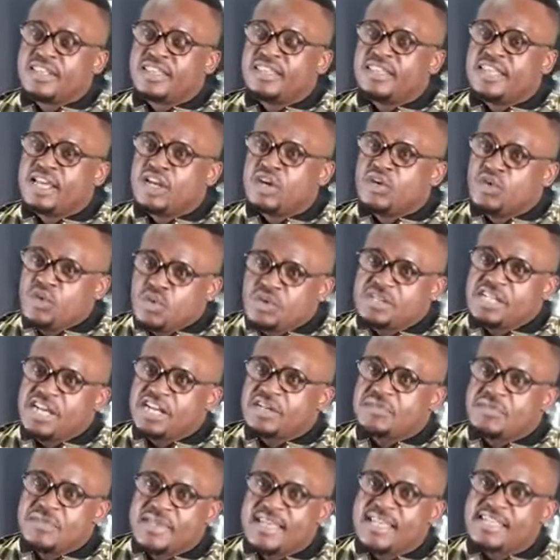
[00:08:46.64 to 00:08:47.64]
They looked
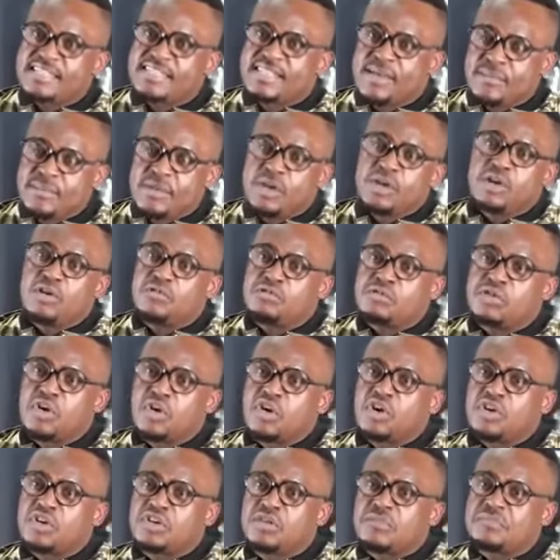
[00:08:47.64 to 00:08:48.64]
at me as the man of
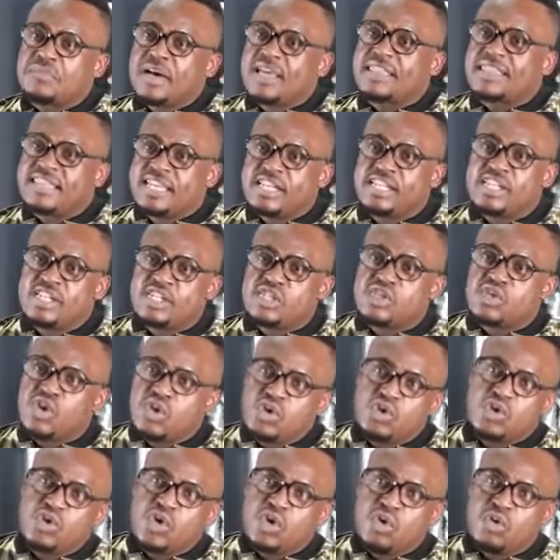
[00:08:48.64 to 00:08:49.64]
God, but they did
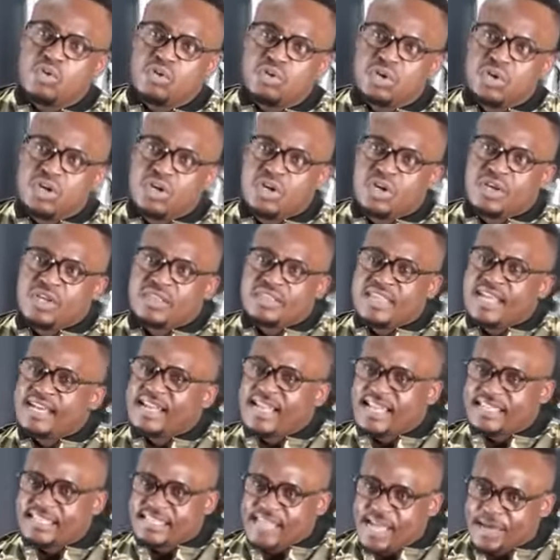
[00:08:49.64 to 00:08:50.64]
not know
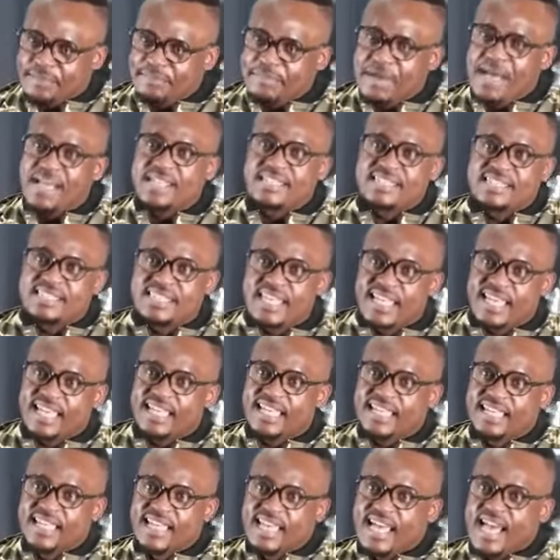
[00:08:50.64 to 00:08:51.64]
that as I passed
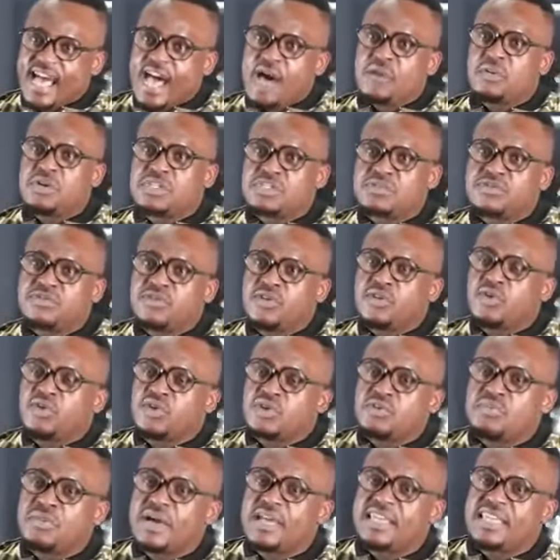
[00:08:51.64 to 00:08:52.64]
there, I was
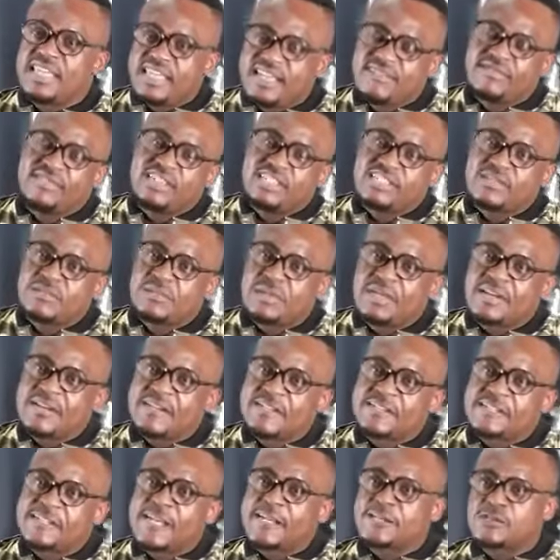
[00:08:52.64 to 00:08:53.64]
followed by evil
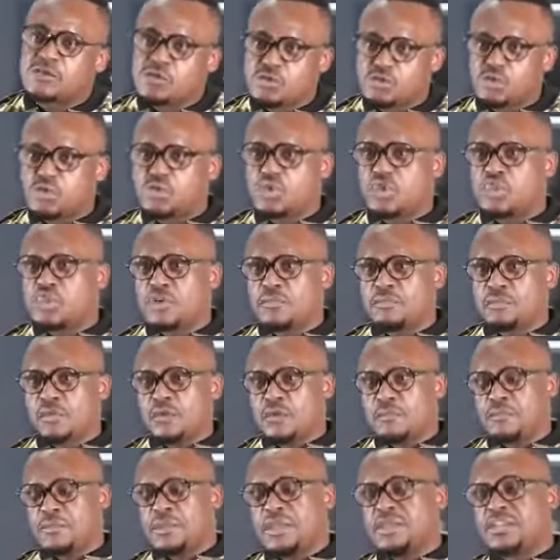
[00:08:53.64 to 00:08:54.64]
spirits. I stood on the
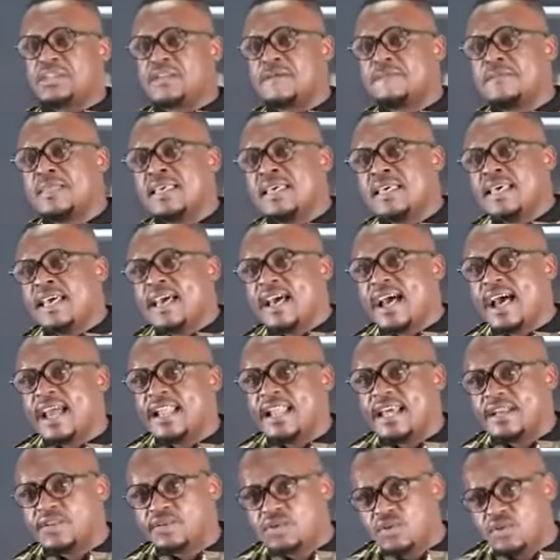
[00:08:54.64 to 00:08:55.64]
pulpit
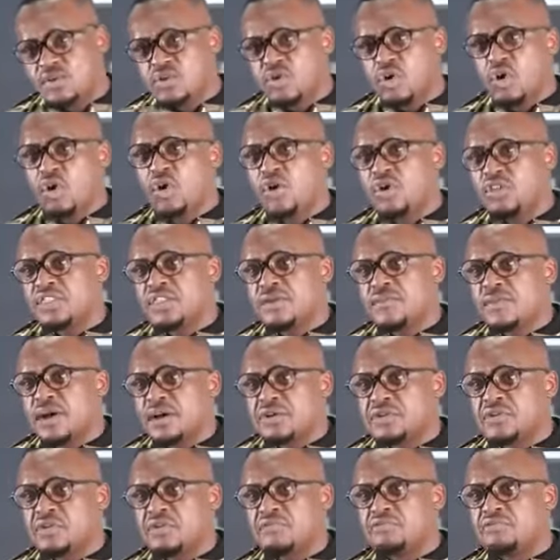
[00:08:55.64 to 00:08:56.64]
and I took on the
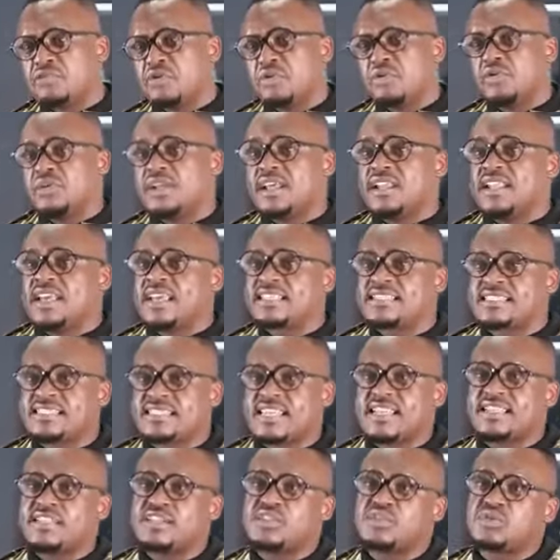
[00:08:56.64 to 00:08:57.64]
microphone and I
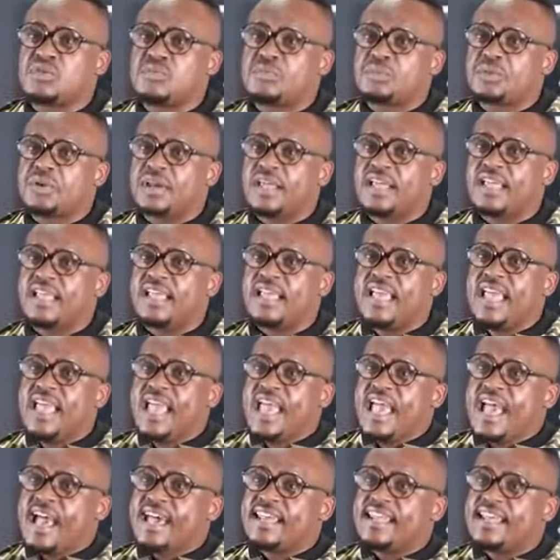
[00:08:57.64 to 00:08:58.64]
started to pray.
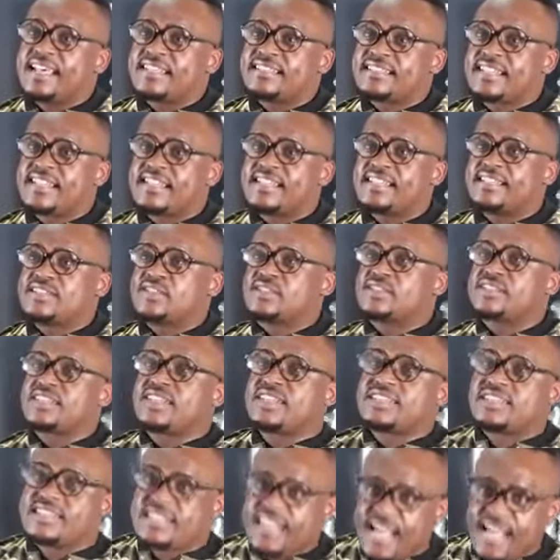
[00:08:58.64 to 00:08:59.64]
And I started to
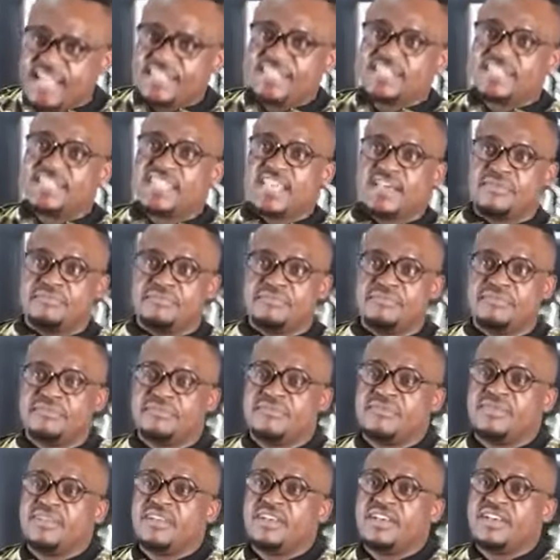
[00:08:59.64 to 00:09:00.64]
say, touch them,
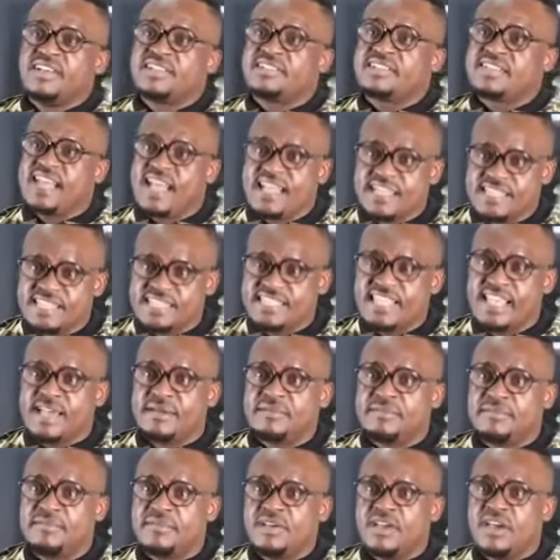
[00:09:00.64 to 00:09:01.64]
touch
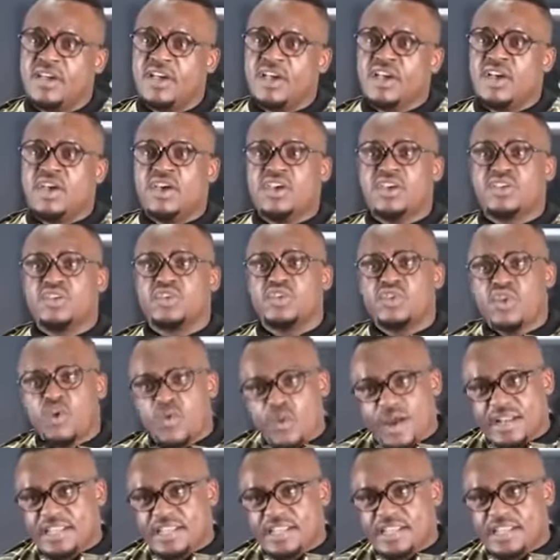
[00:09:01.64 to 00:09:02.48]
them. You know